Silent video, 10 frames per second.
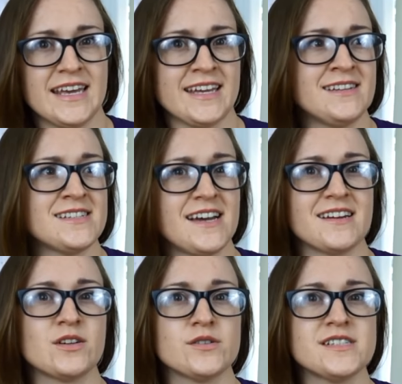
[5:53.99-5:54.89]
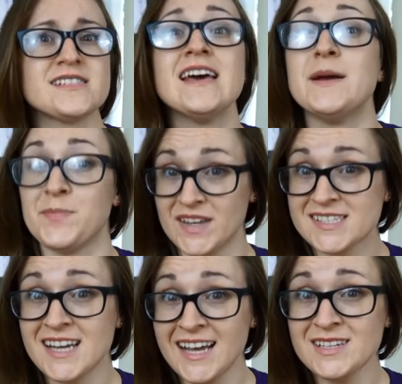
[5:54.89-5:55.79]
hidden diagnosis?
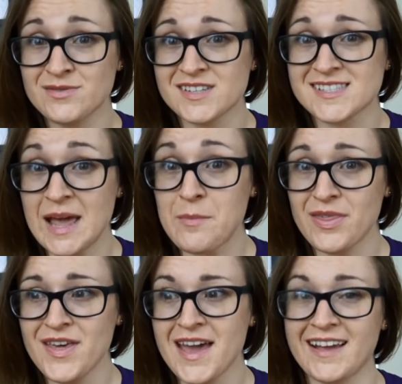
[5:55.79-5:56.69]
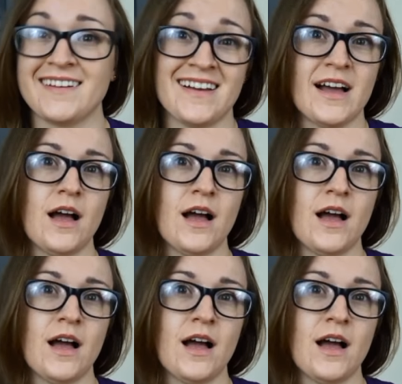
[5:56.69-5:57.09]
It's kind of the same thing.